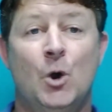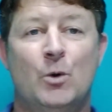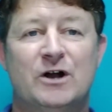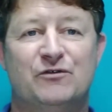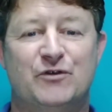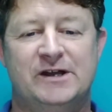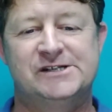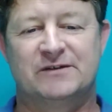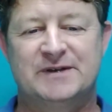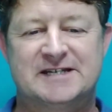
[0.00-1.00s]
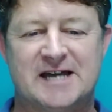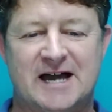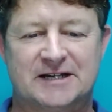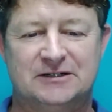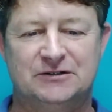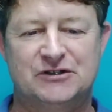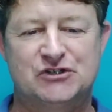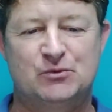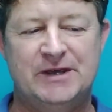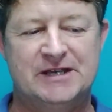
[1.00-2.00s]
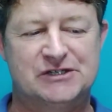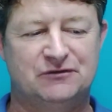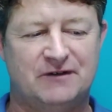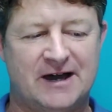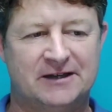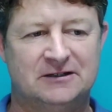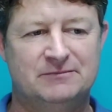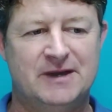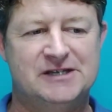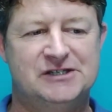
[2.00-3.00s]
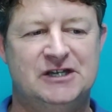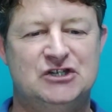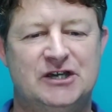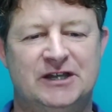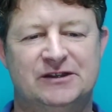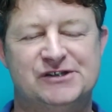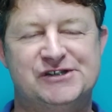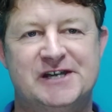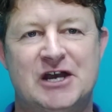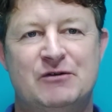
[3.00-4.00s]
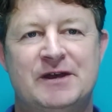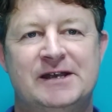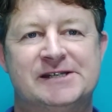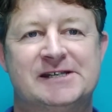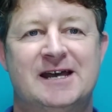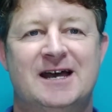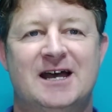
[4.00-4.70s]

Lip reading: Well, friends, I've entitled this week's final message in the series,